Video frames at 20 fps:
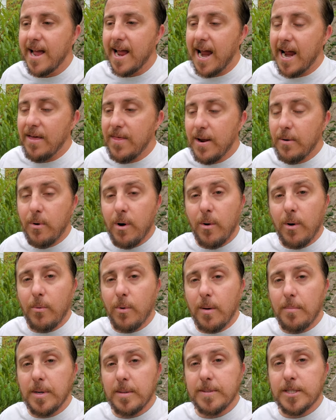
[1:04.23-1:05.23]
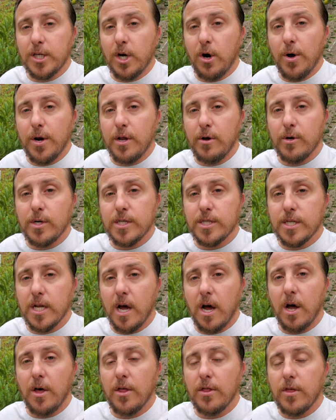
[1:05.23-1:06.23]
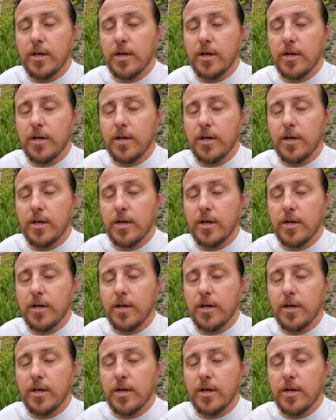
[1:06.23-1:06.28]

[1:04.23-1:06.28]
and then what, what I'm going to be showing you is uh,